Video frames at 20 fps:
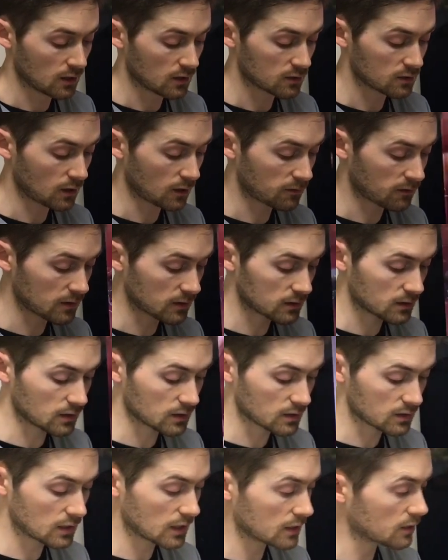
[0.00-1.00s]
So for
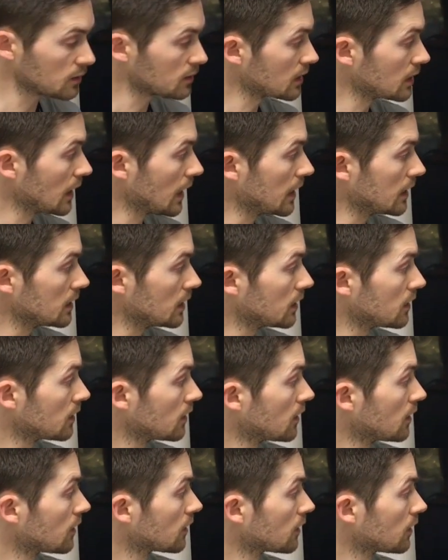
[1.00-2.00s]
instance, this is a lady
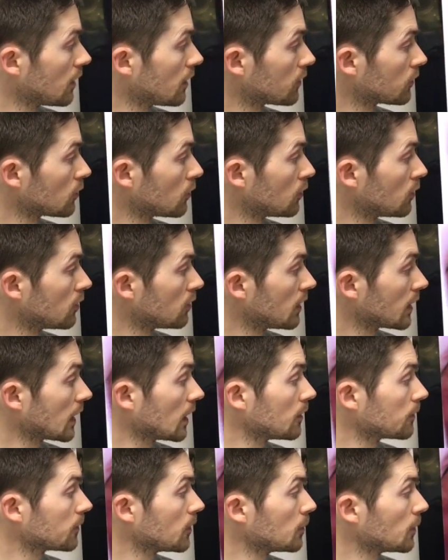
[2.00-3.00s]
that I saw
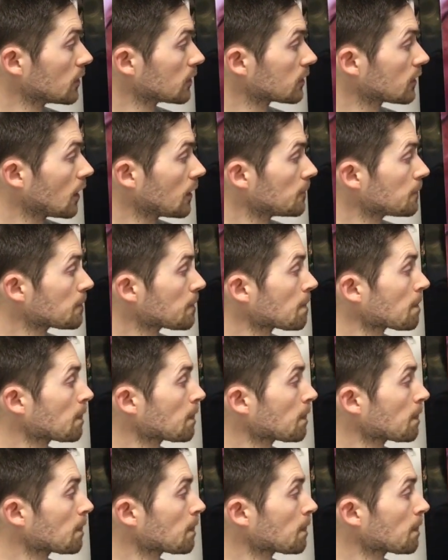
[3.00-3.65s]
again a few months ago